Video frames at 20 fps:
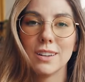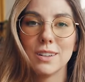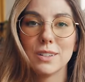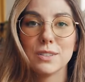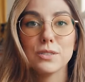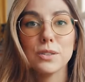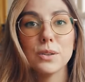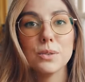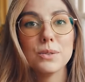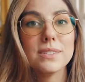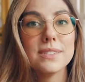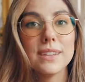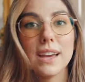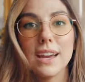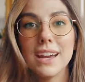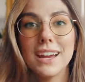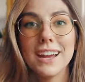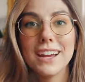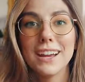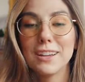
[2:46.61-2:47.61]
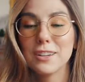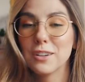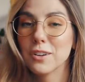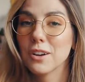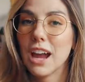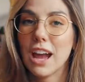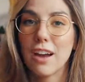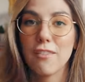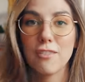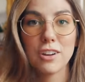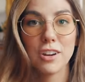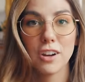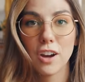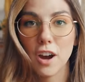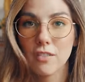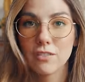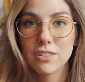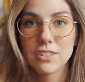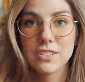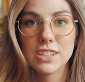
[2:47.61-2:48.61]
So say you're having a
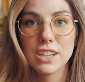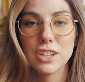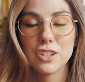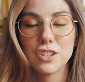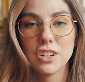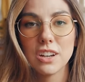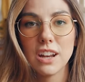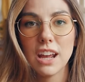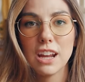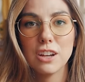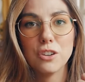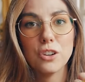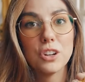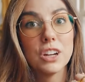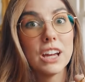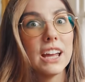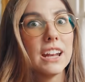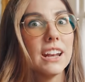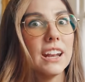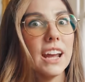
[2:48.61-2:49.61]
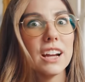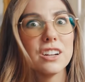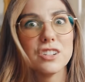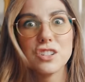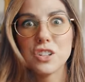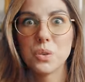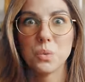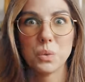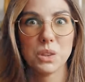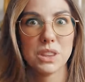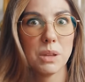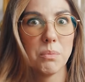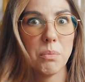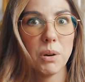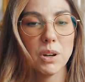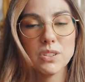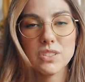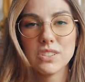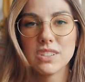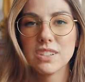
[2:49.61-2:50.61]
conversation and your connection with the
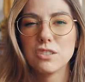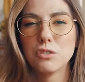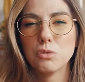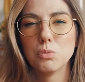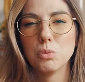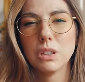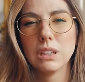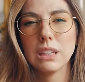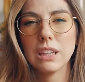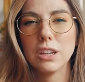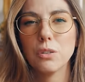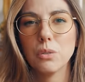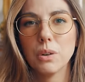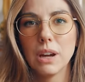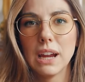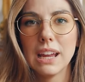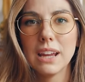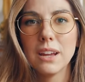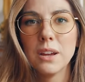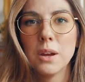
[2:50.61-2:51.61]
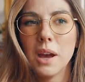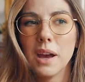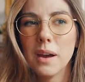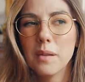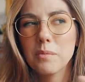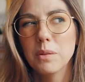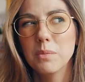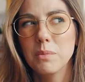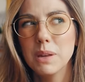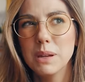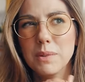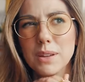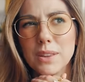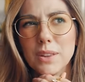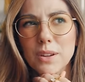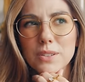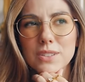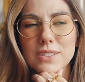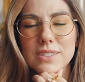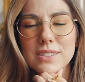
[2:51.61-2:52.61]
person is really great, but maybe
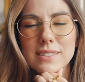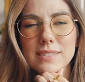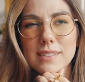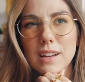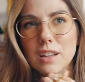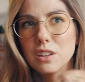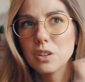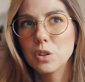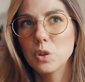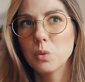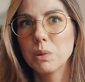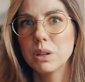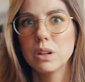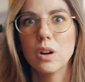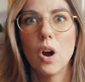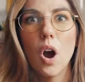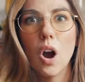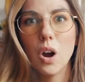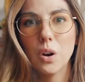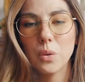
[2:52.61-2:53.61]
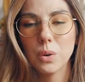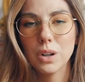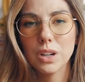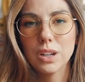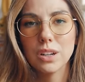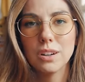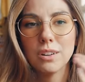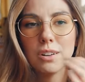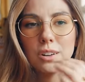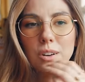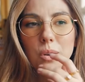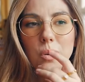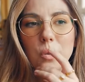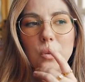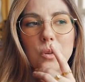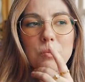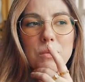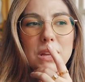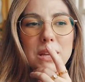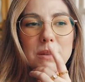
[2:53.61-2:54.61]
they're just a little bit awkward,
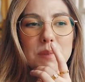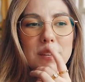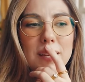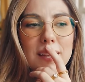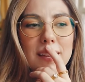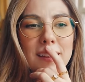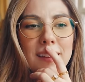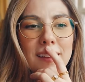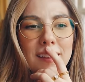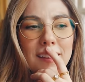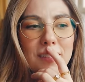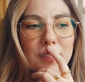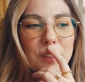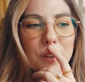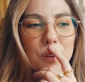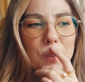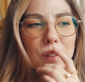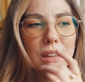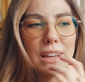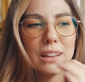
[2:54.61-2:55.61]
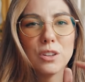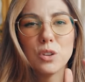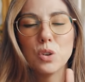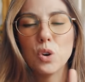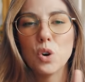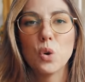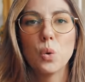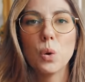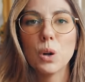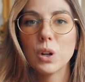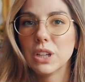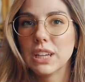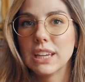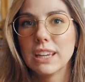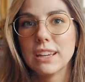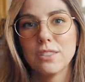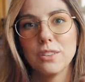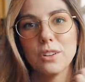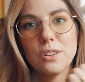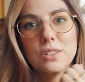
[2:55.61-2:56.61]
or maybe they're like a little
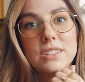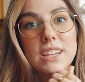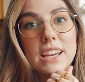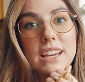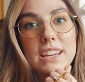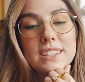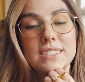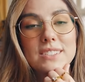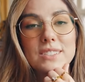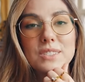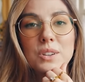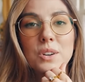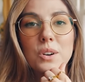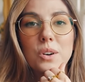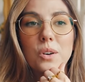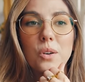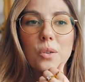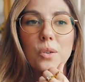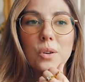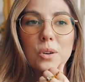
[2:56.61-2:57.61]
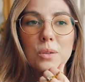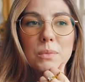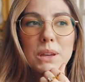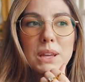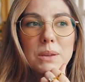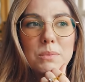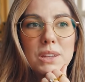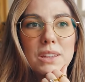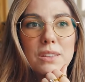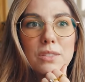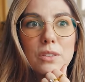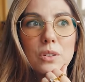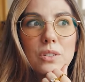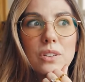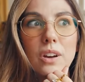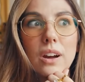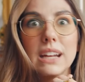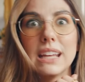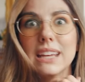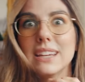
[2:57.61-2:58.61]
quirky in their taste, or maybe they're
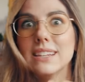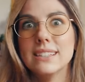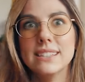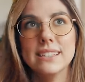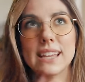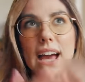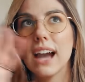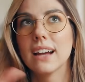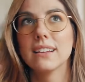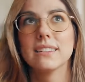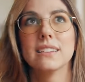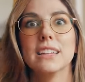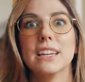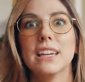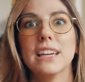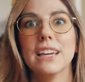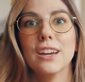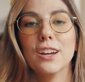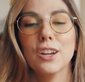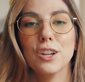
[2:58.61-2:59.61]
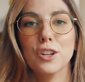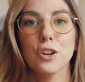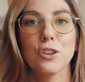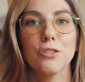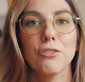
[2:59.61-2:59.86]
not exactly your